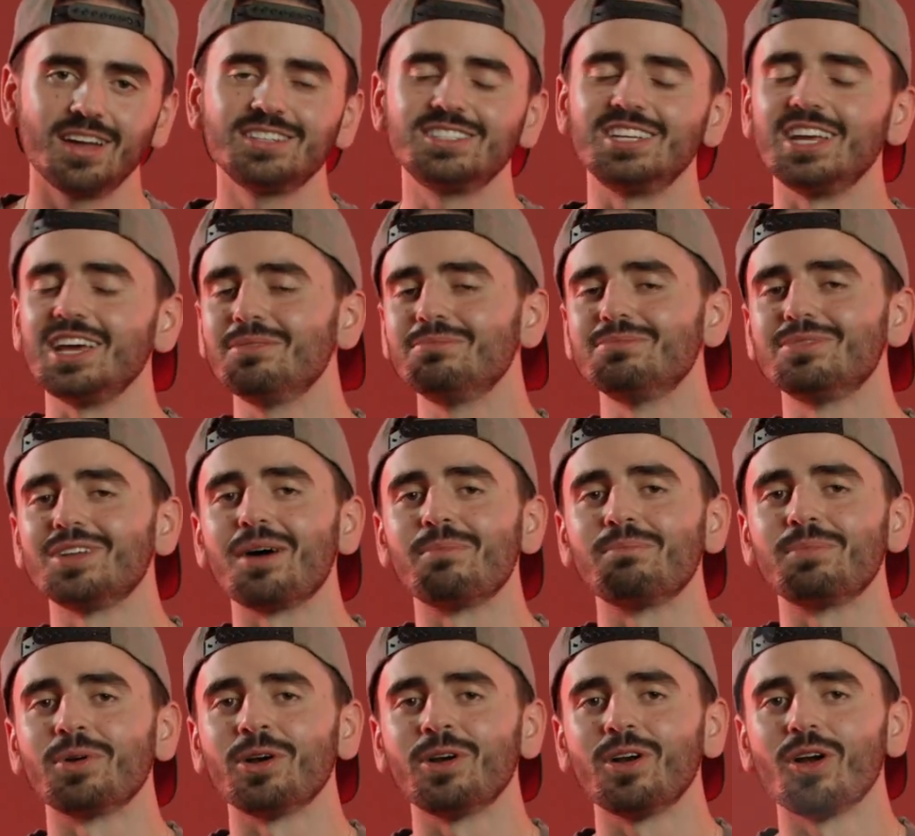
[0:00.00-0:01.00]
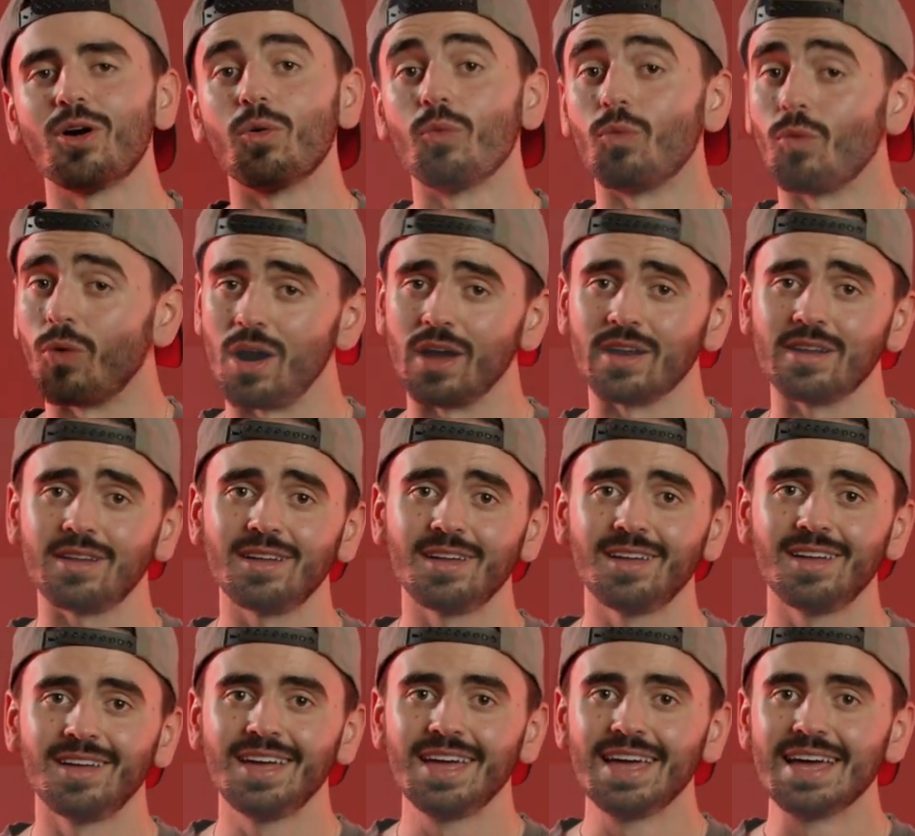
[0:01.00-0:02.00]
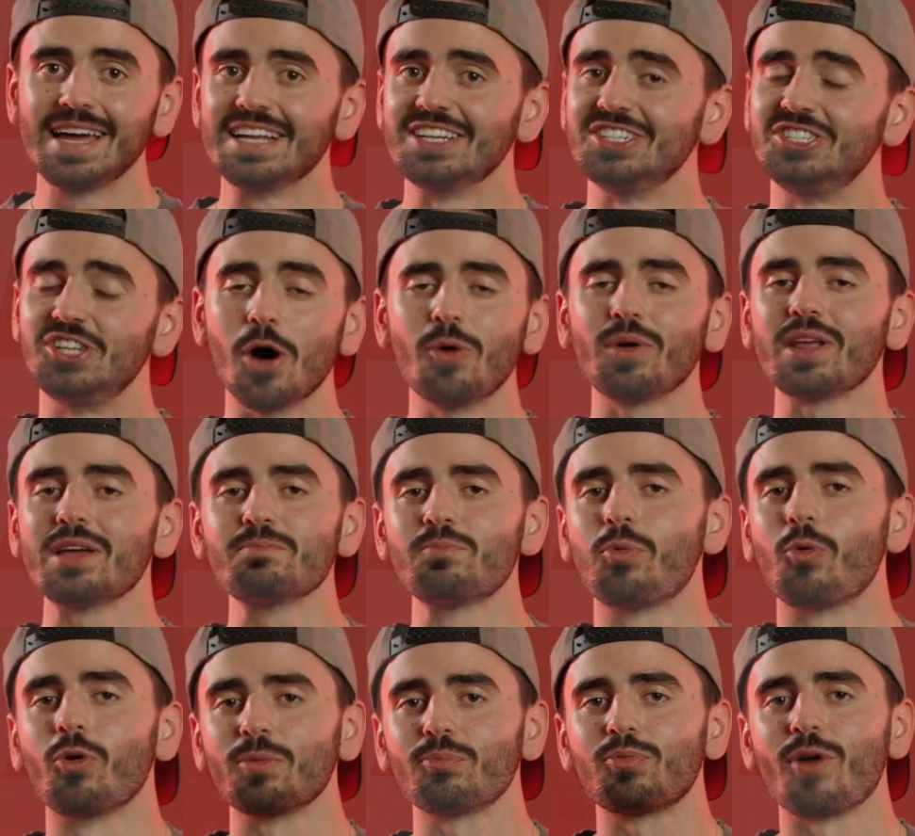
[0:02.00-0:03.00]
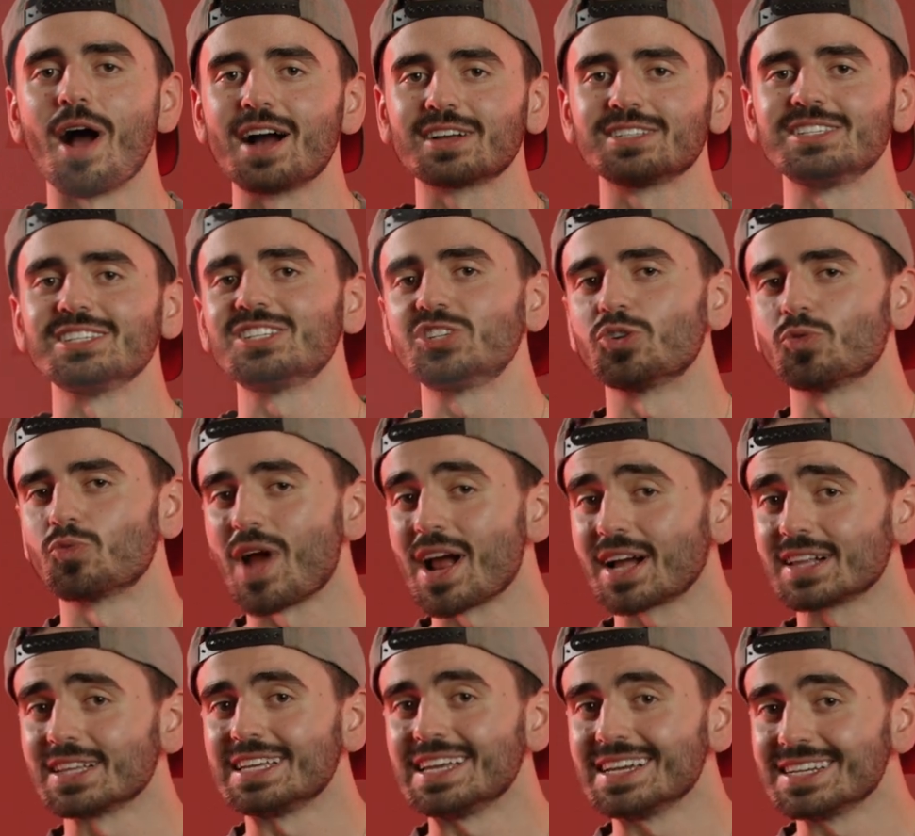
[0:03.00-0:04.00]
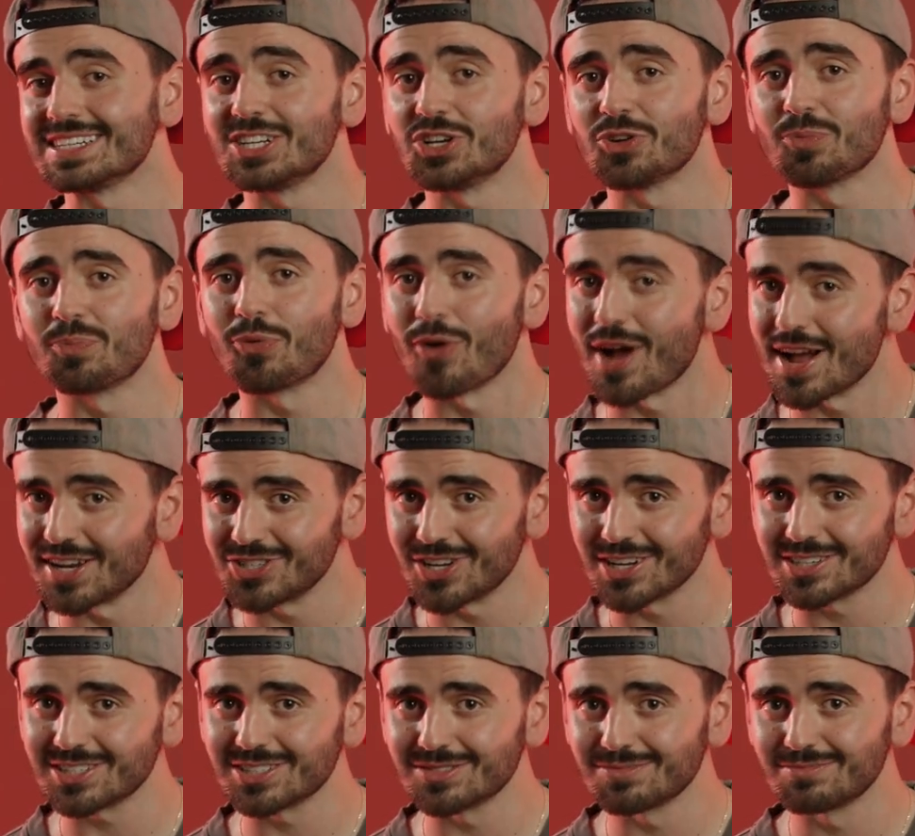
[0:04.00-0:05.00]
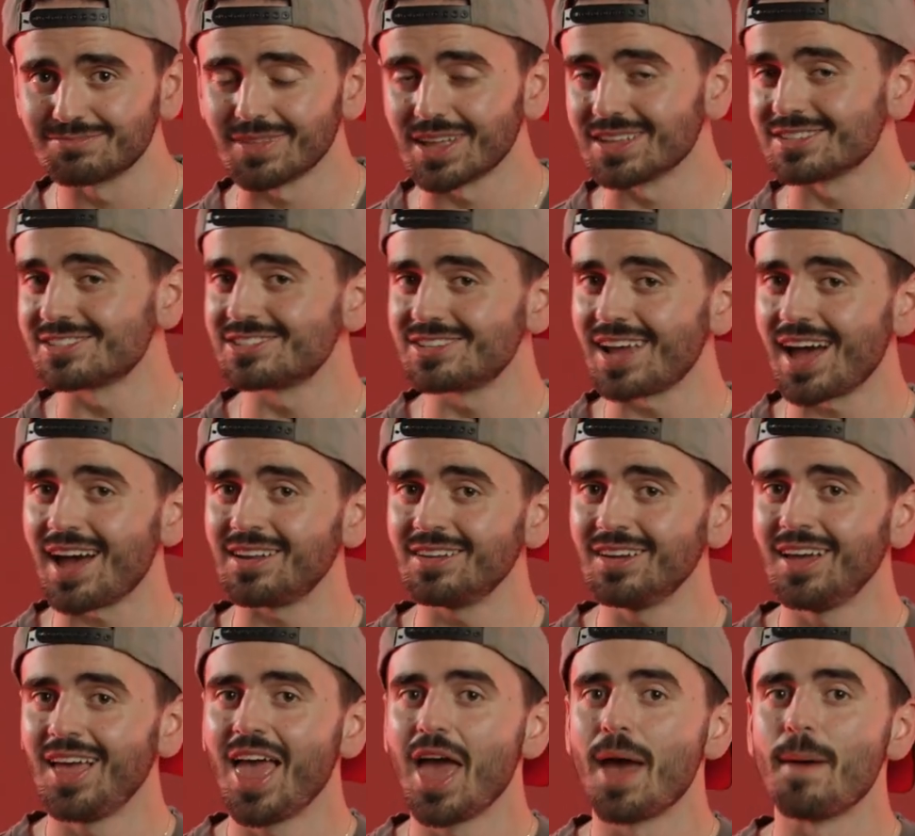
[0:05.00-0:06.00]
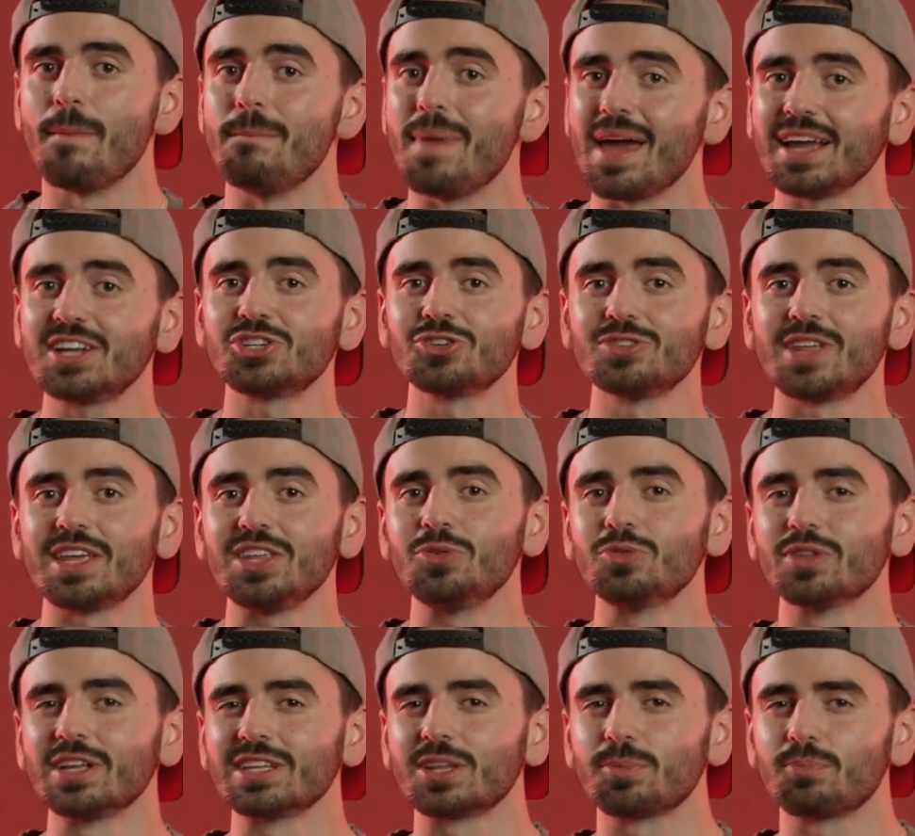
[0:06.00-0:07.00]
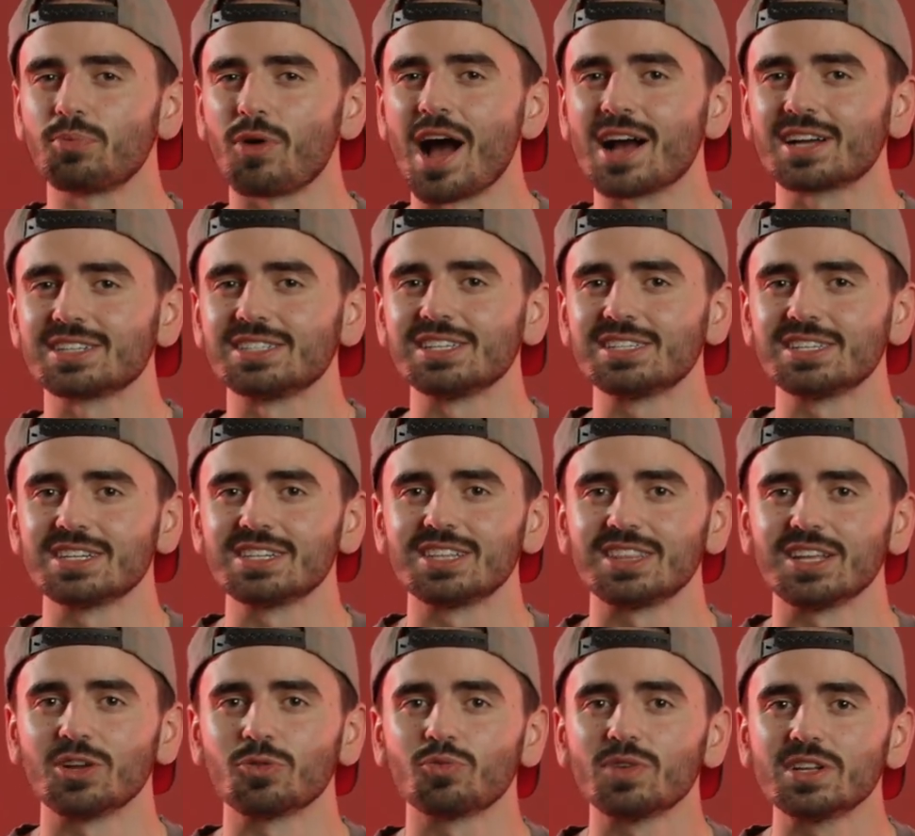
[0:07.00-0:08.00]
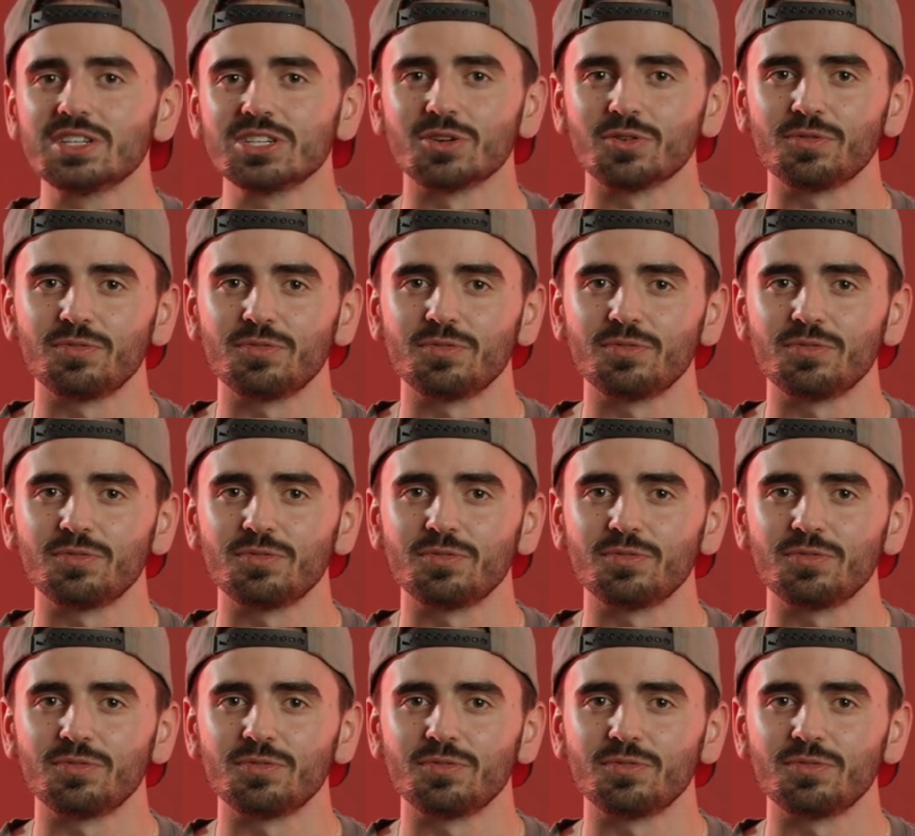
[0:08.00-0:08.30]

Tip number one, don't import proxies directly into your project. Instead, make sure that you link the proxies into the original